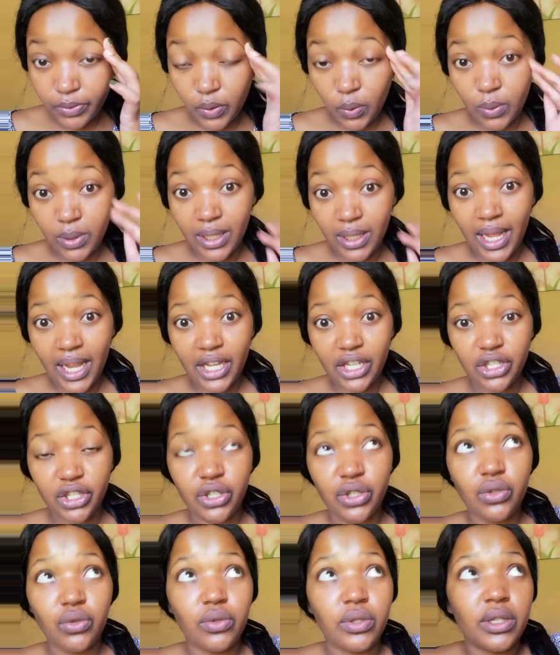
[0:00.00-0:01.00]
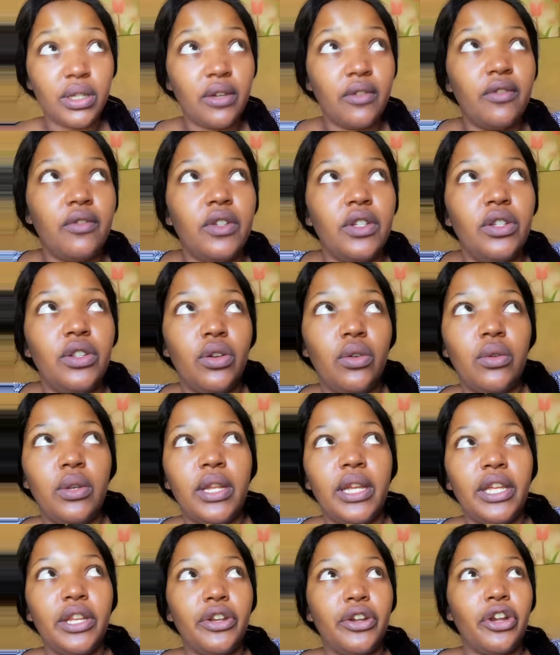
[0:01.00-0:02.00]
will I shoot a video
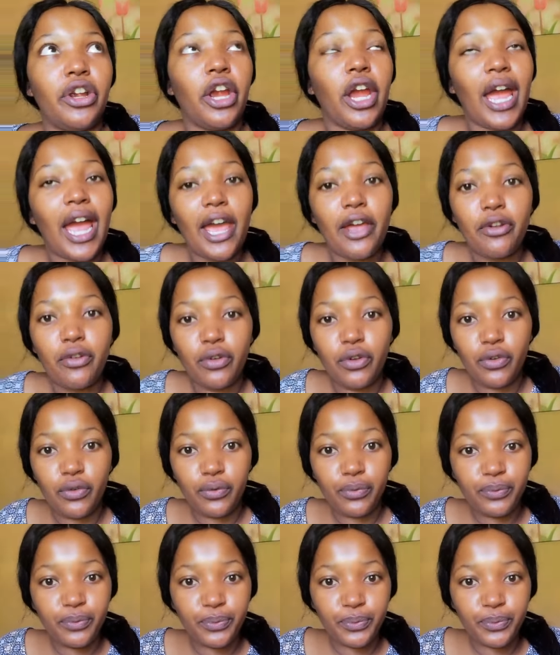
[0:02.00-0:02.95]
later? I don't know,